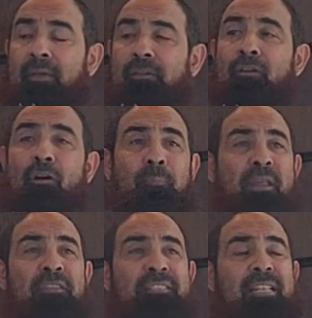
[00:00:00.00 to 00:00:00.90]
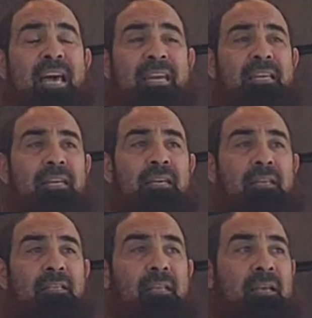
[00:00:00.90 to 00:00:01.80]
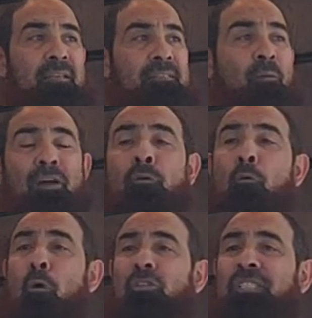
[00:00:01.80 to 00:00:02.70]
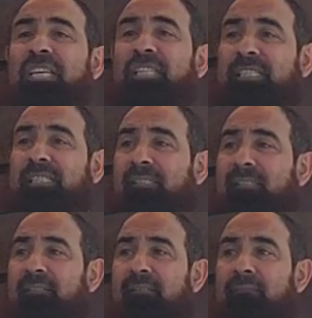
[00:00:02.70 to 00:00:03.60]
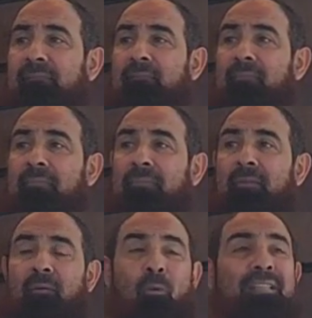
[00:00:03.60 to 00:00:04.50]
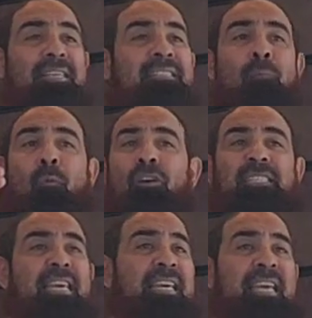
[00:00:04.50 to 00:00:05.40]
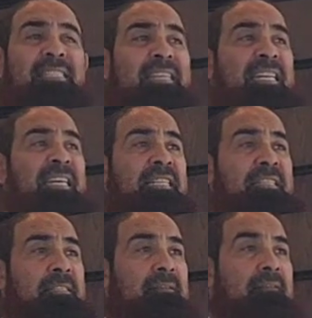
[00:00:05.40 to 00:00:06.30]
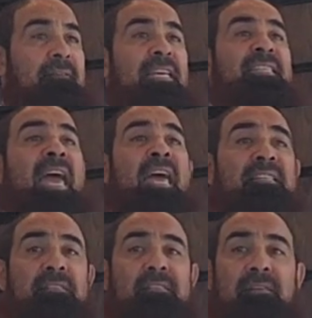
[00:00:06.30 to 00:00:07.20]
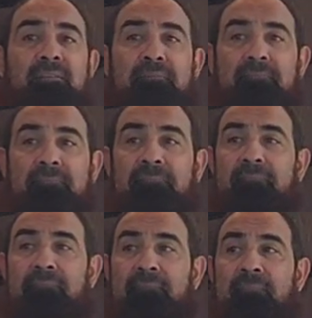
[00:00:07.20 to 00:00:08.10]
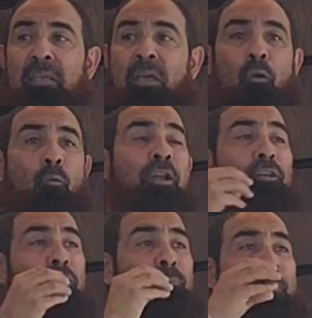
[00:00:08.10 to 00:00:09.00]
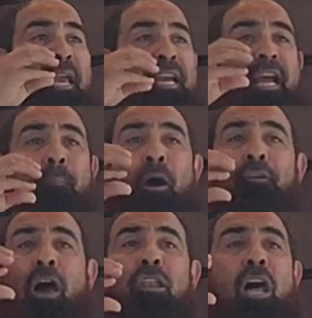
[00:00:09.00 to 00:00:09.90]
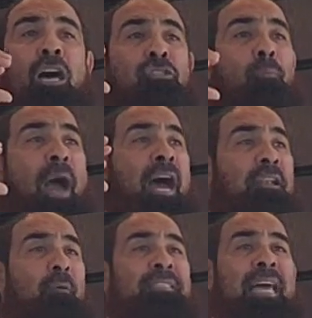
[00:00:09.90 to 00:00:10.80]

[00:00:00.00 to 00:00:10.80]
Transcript: you know brothers like the one who washes dishes, what is the most thing gets cleaned? His hands. When you speak about Allah subhanahu wa